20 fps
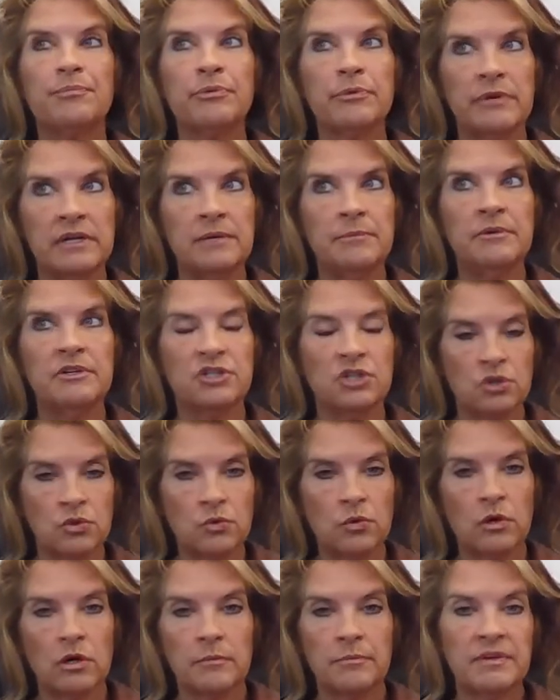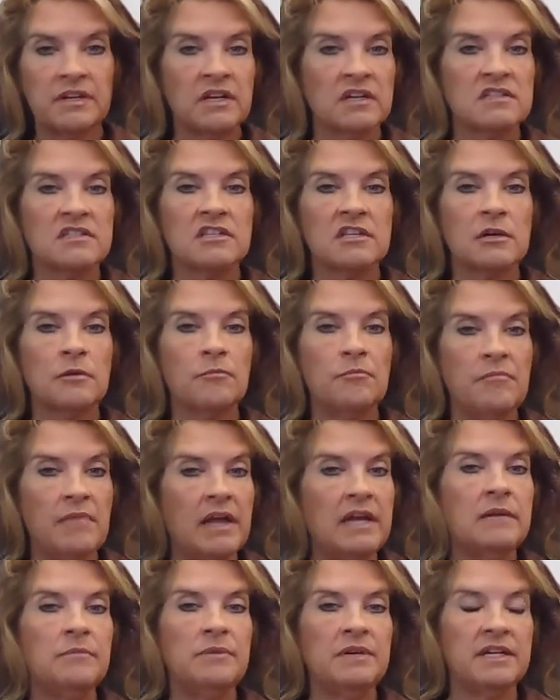premature, because there
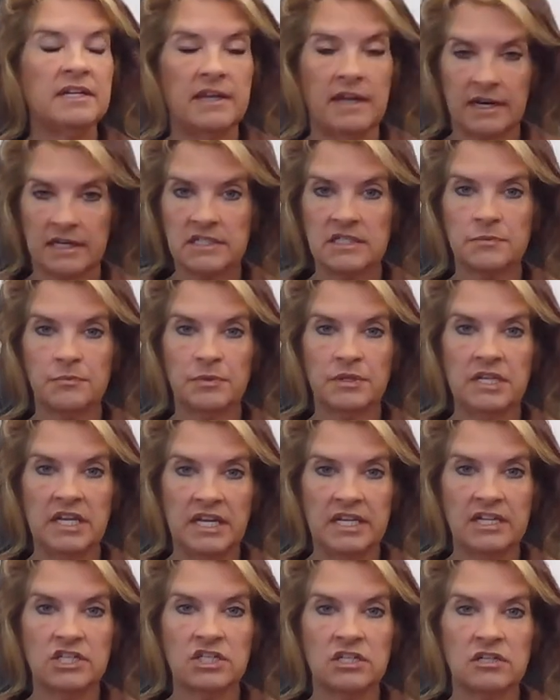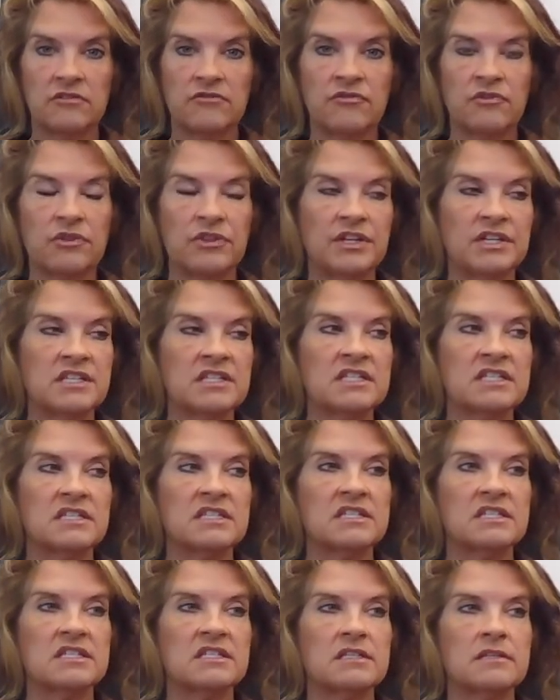may be an explanation for
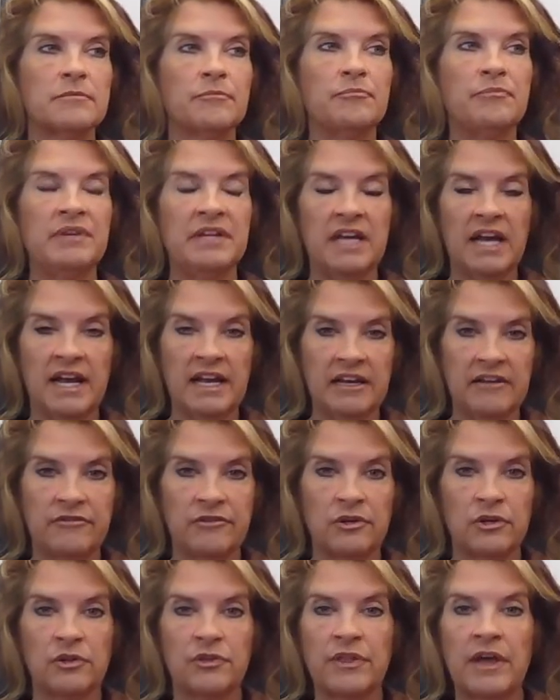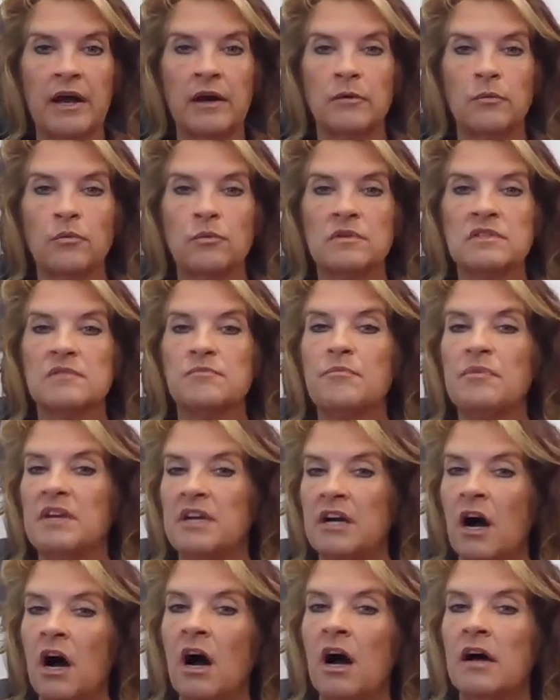this behavior that was
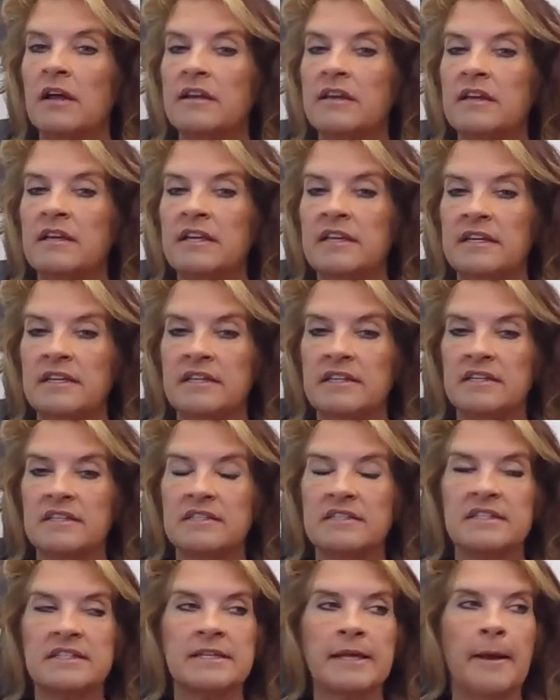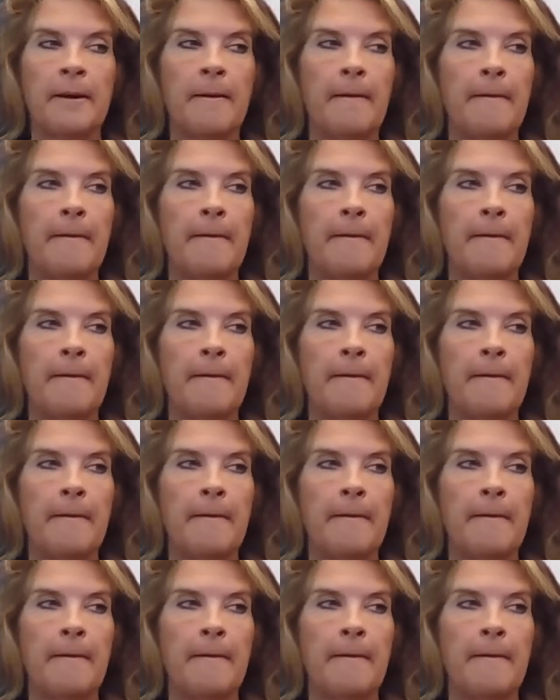beyond his